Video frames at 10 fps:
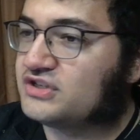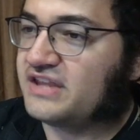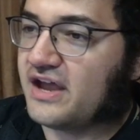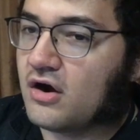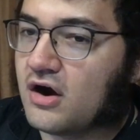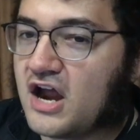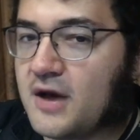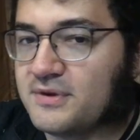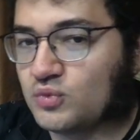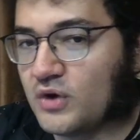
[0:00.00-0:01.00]
they are, how
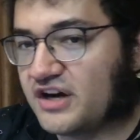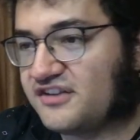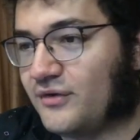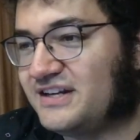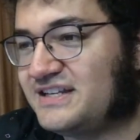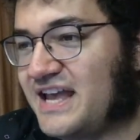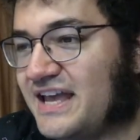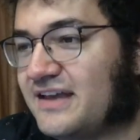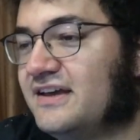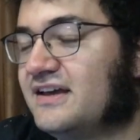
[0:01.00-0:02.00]
much work it's going to take.
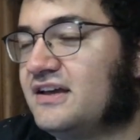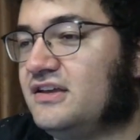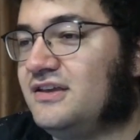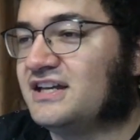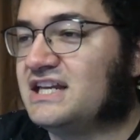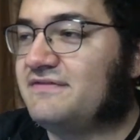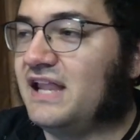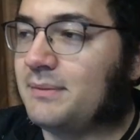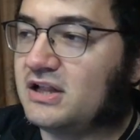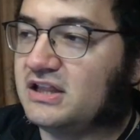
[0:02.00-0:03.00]
You can
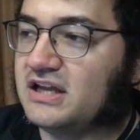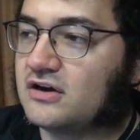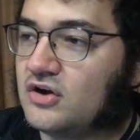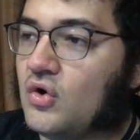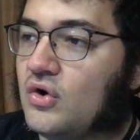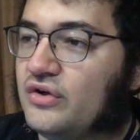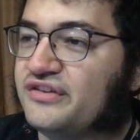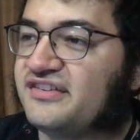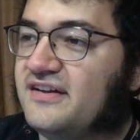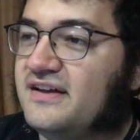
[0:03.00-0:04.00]
develop clear
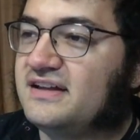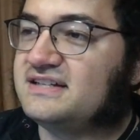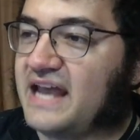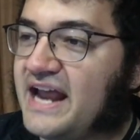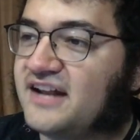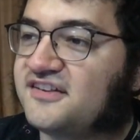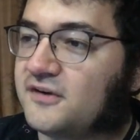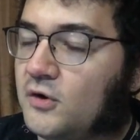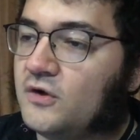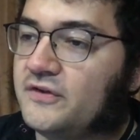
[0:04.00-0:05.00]
goals to answer
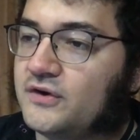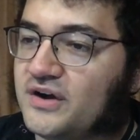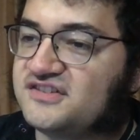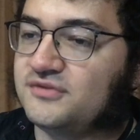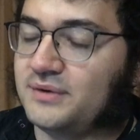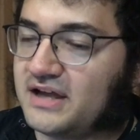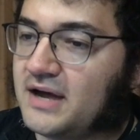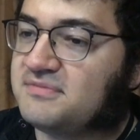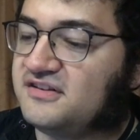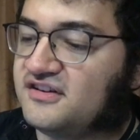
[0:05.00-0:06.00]
all the questions when it
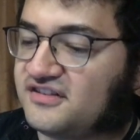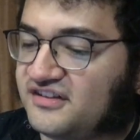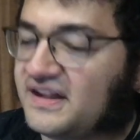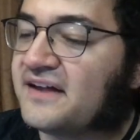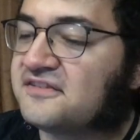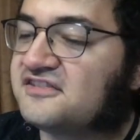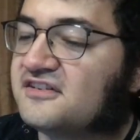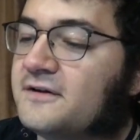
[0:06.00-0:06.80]
comes to your success.